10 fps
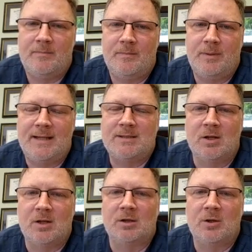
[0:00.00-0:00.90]
place
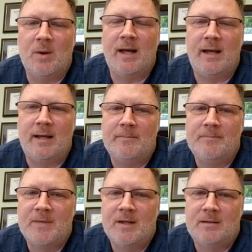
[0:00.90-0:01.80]
along the way,
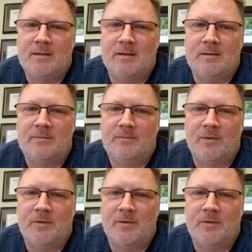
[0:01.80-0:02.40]
the